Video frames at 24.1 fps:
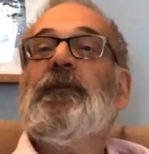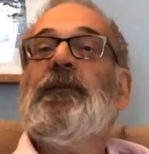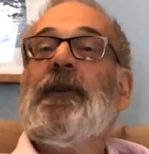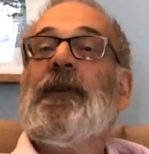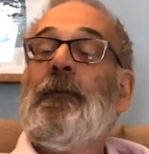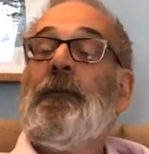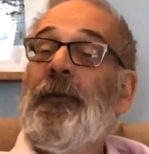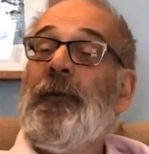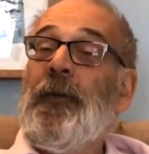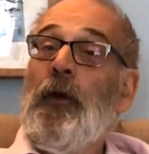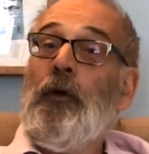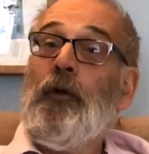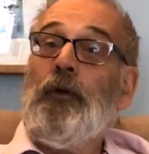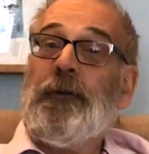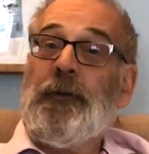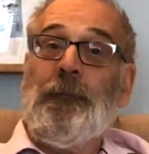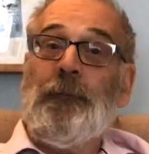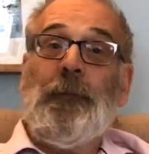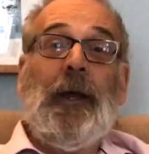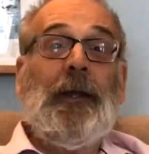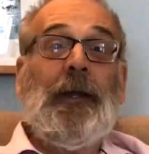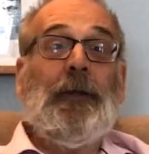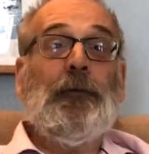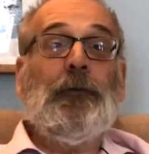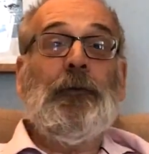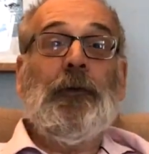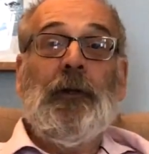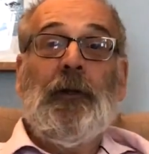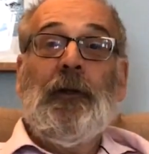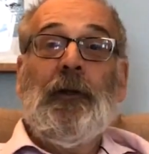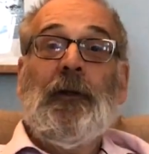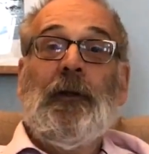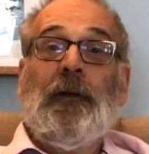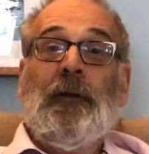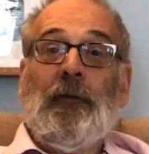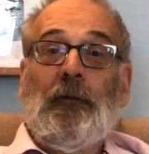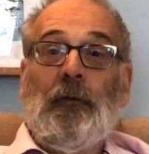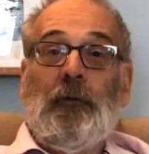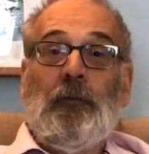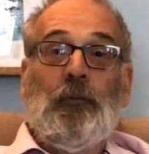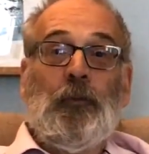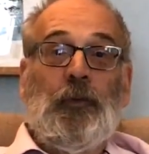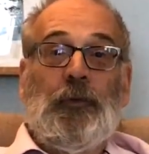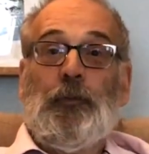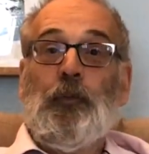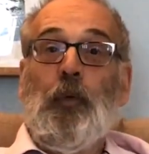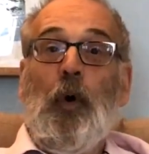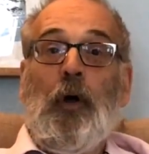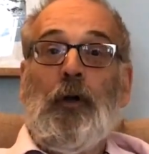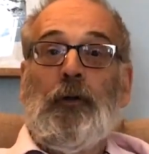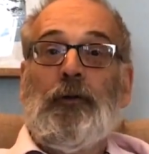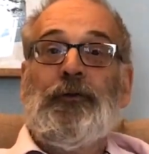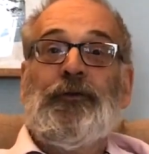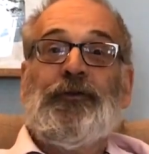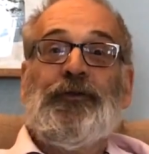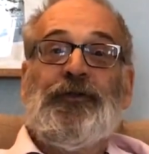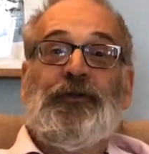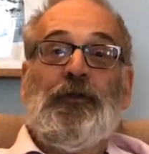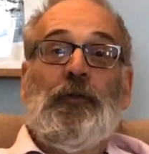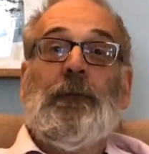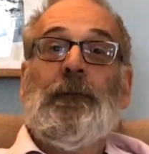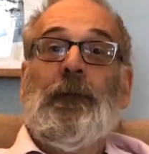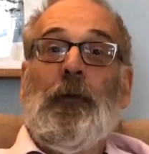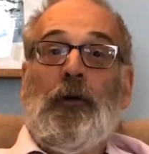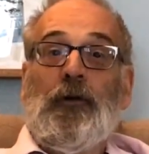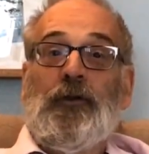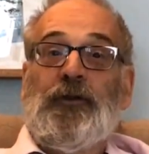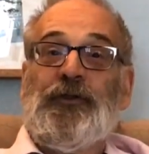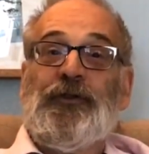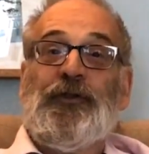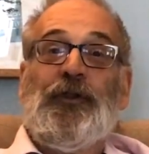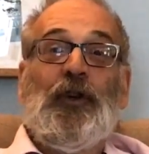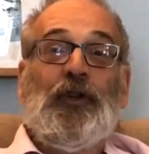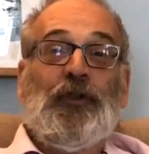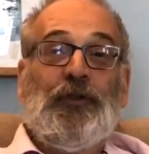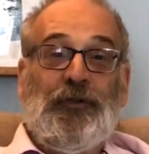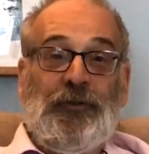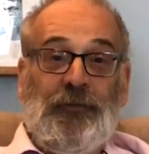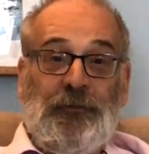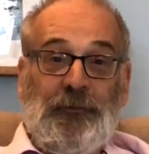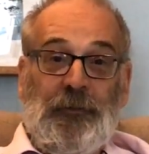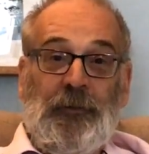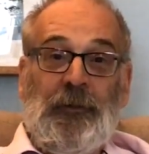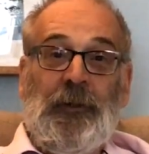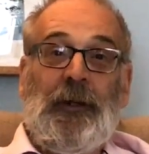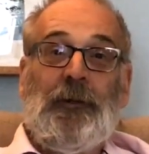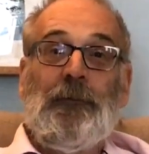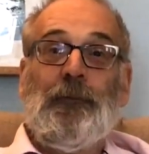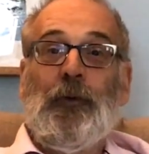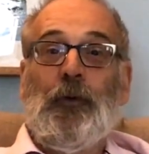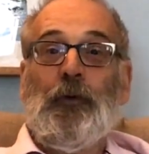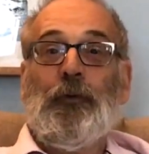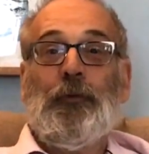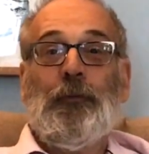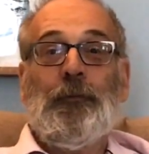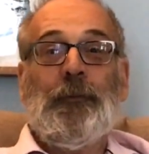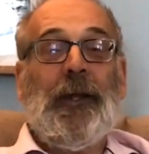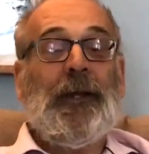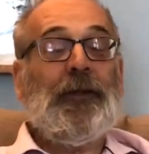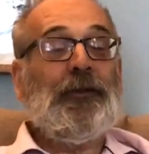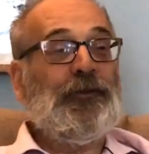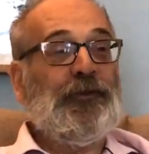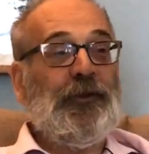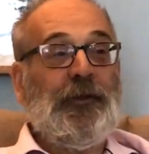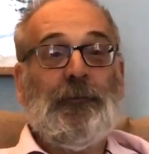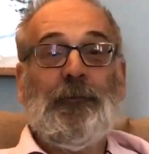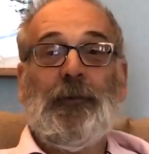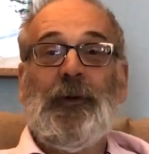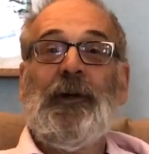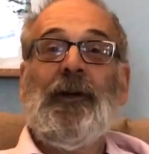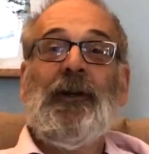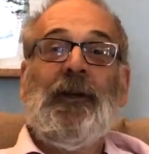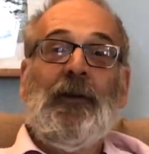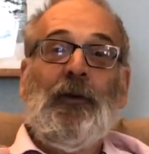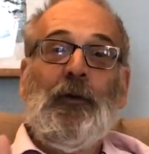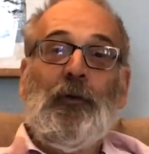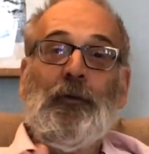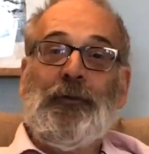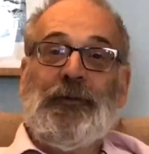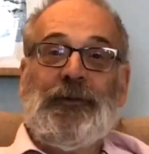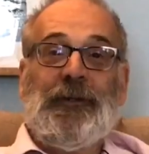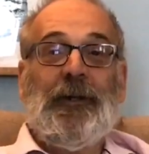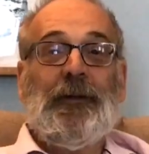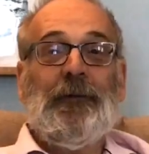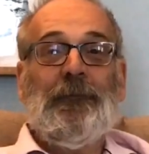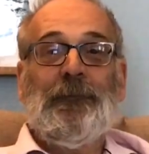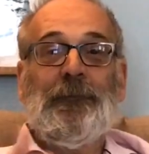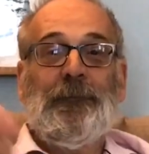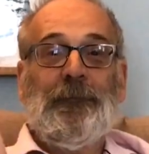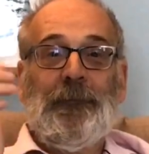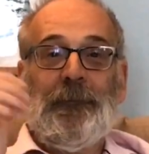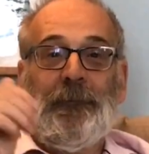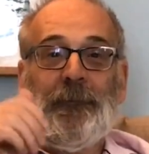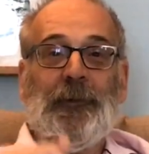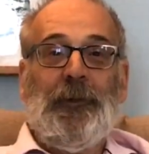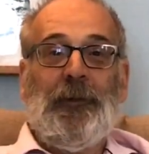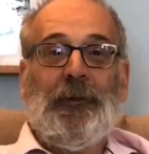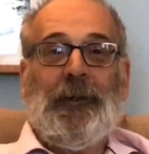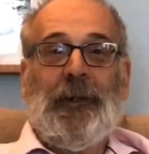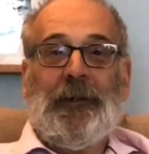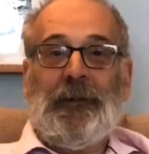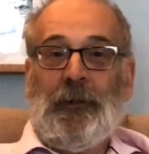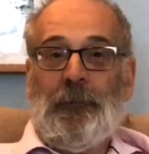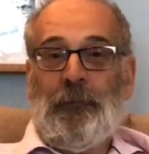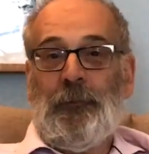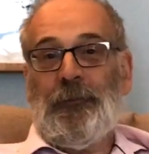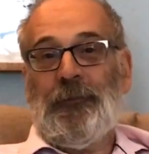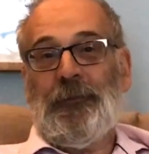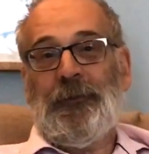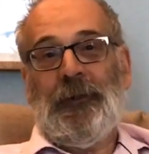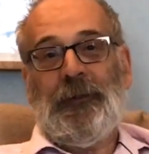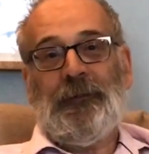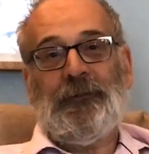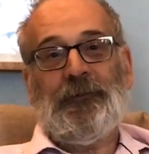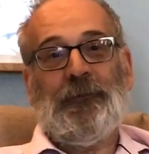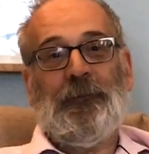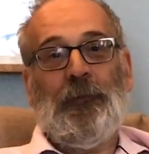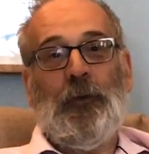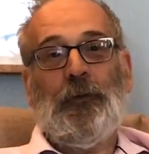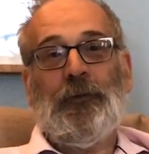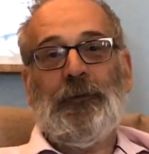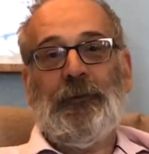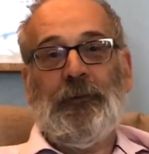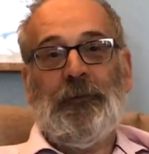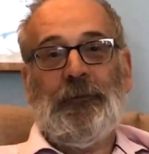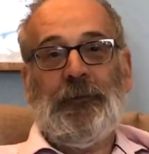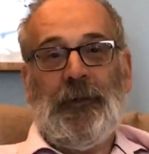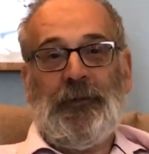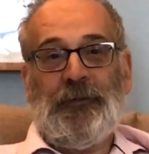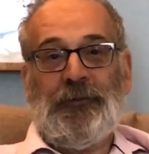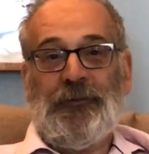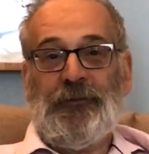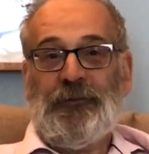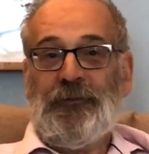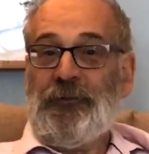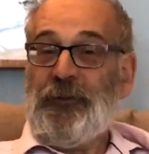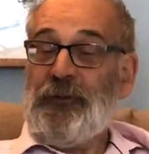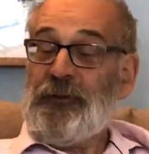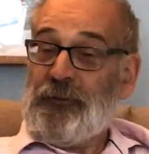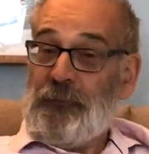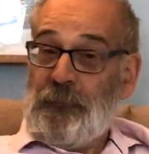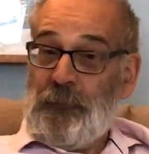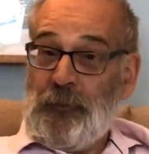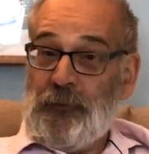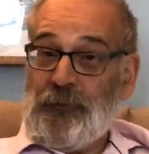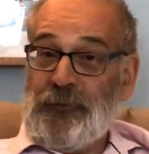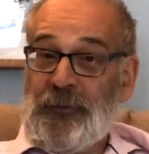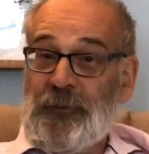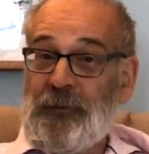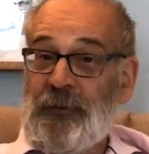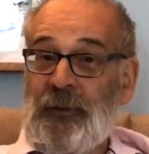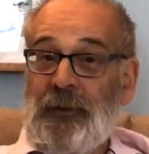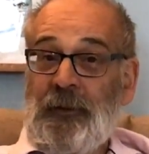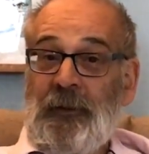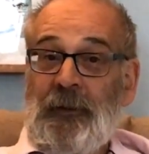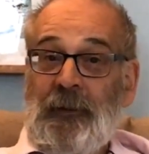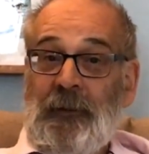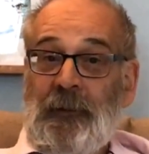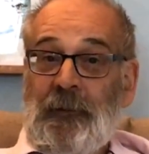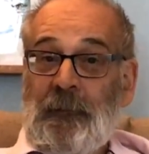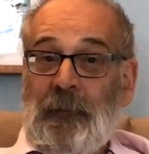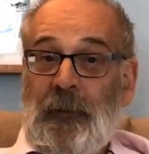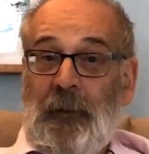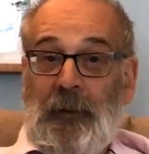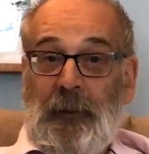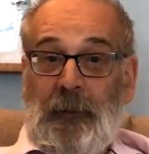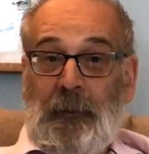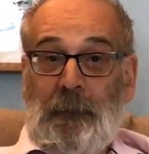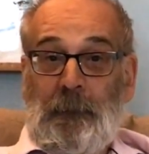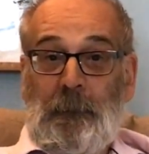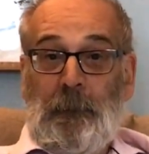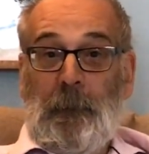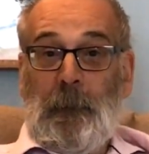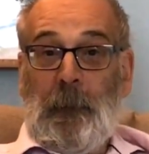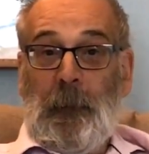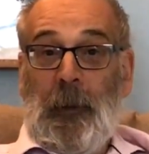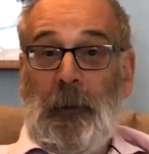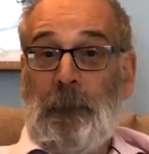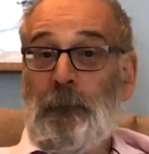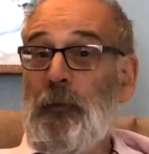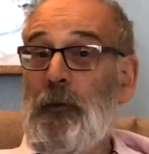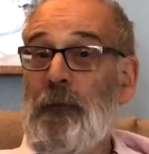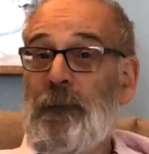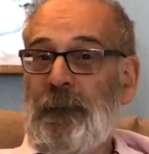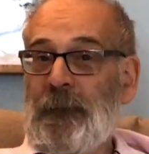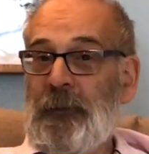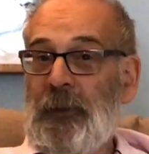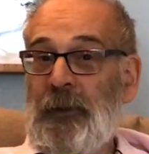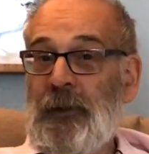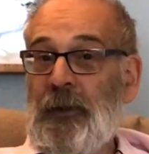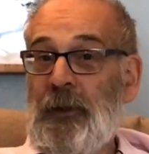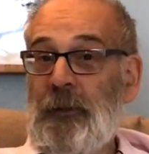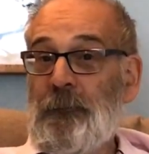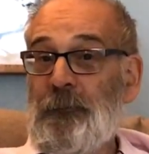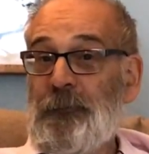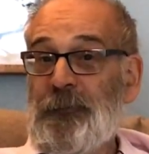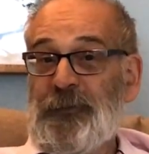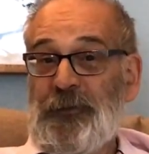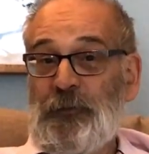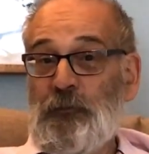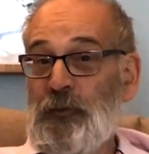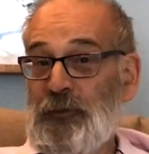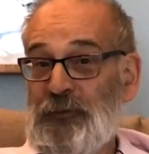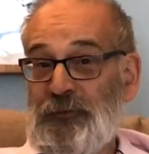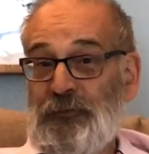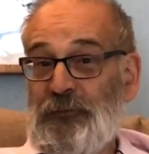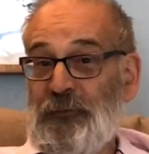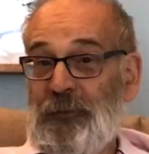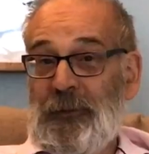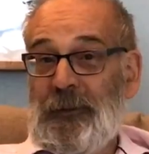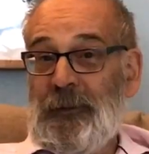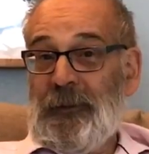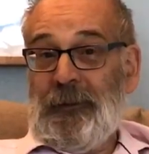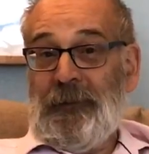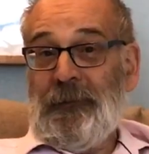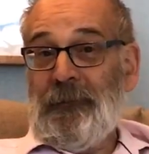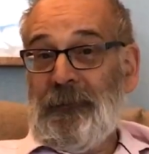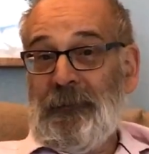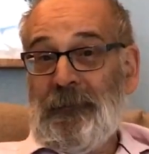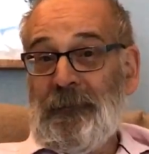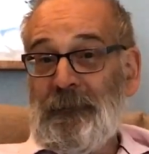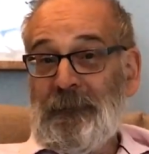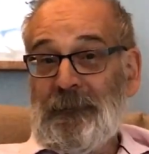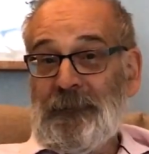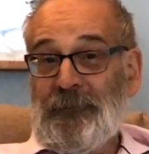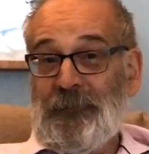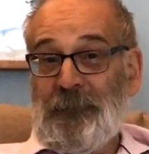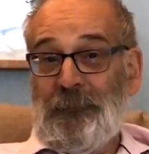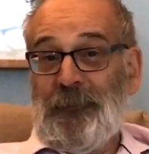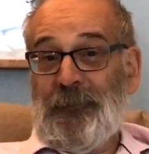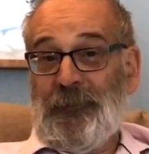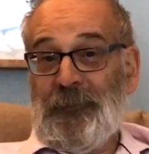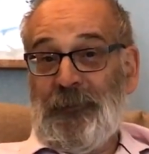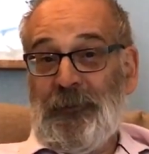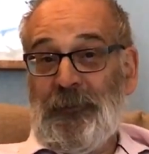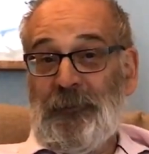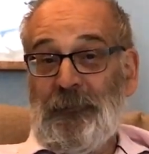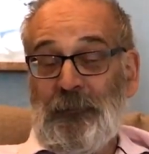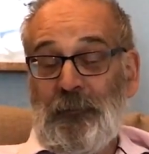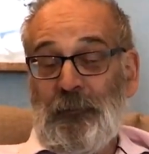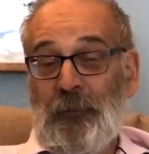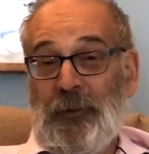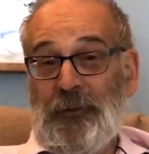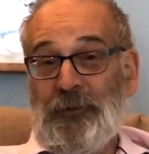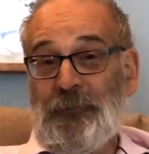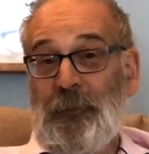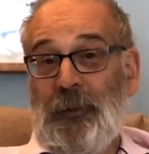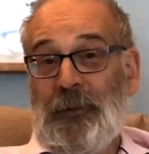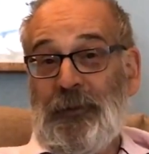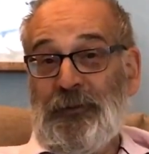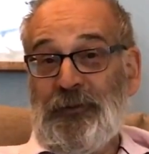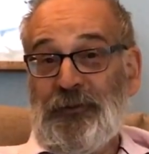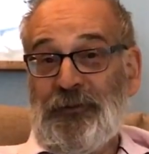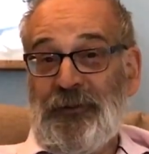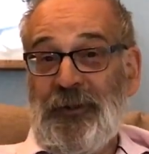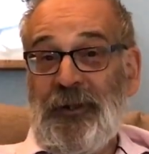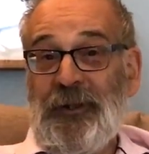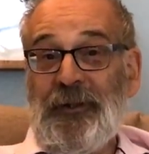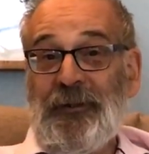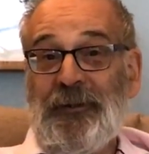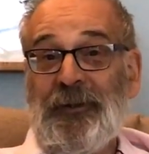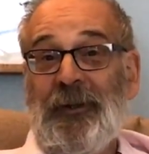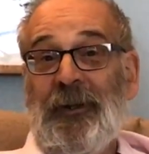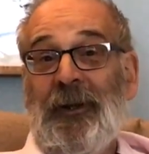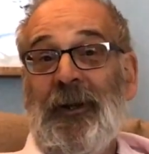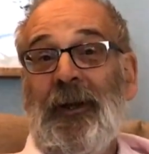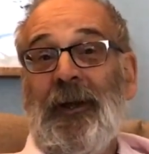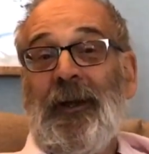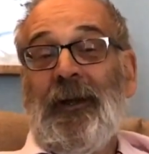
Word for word: I mean, some of the older men would waltz or foxtrot and kind of ballroom dancing, but all this kind of, you know, getting up on the dance floor and dancing to this music mm. um, and moving their hips, it wasn't really something that Welsh miners did.